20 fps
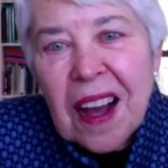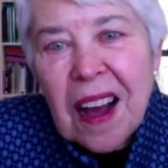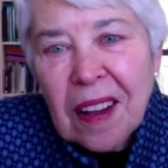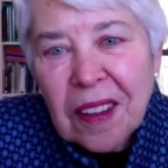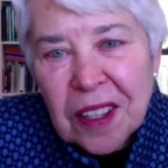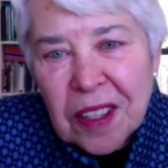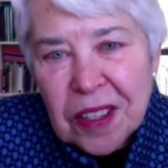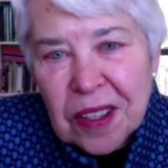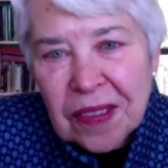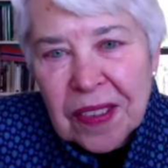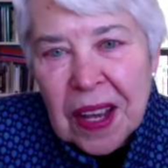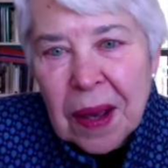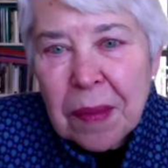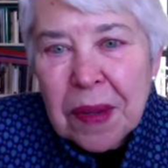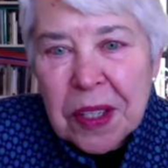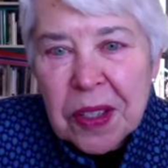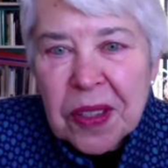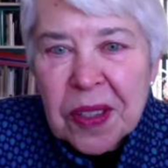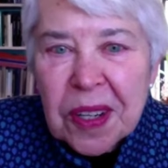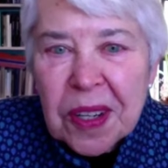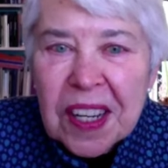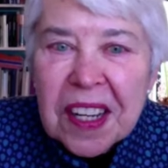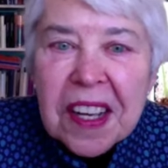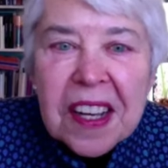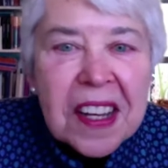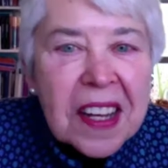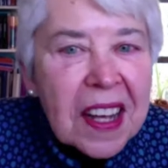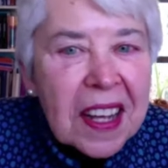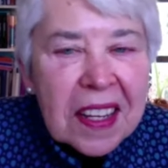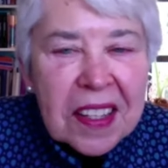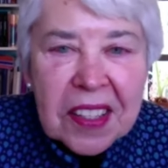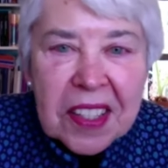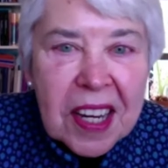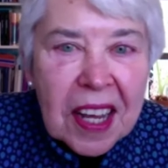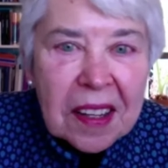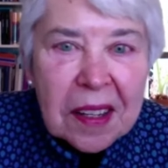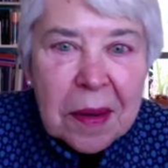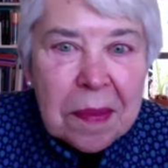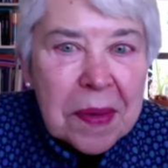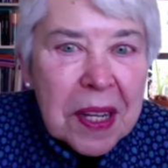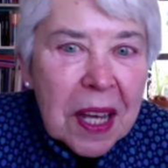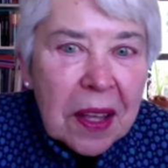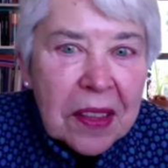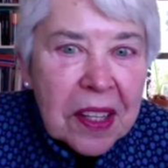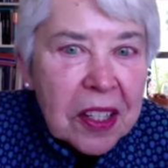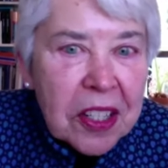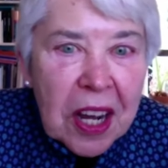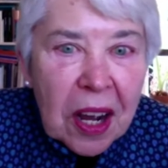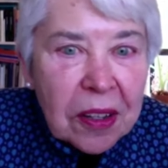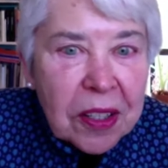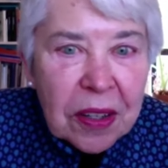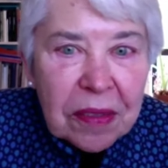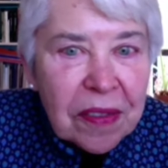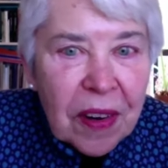College of Chemistry, has taken me on the Dr.